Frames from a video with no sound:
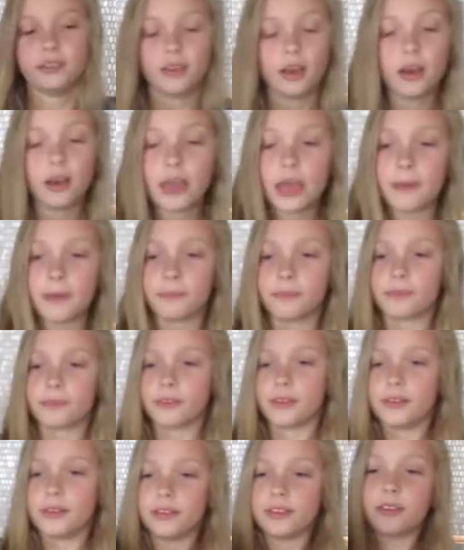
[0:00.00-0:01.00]
Okay,
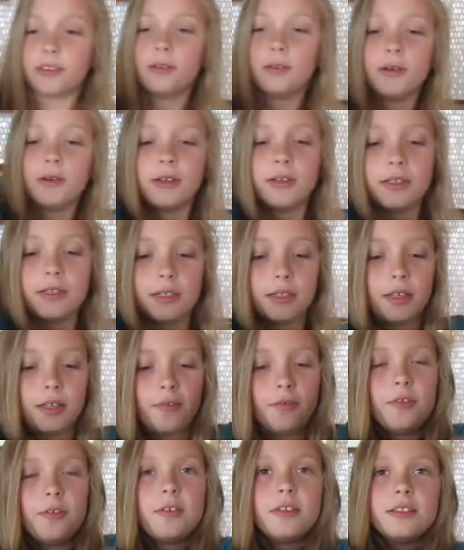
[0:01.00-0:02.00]
so
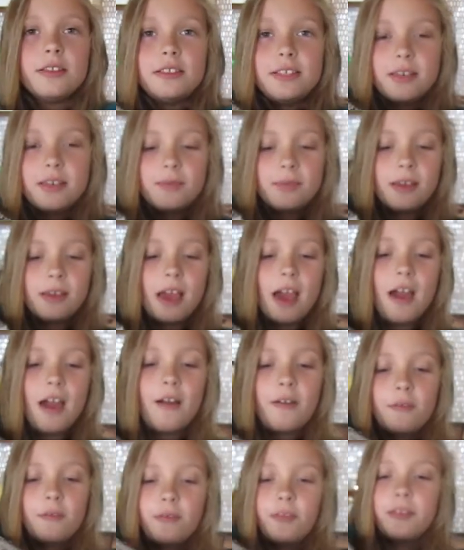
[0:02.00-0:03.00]
if you can see, we
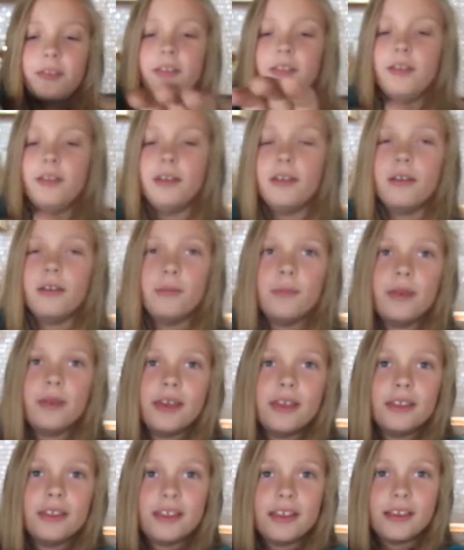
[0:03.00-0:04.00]
have
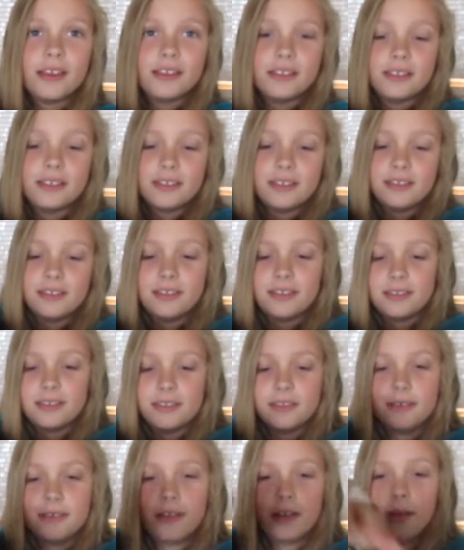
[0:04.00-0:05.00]
mayonnaise and
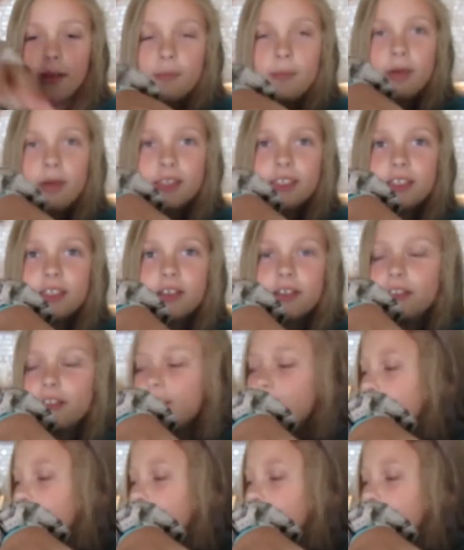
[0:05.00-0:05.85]
mustard.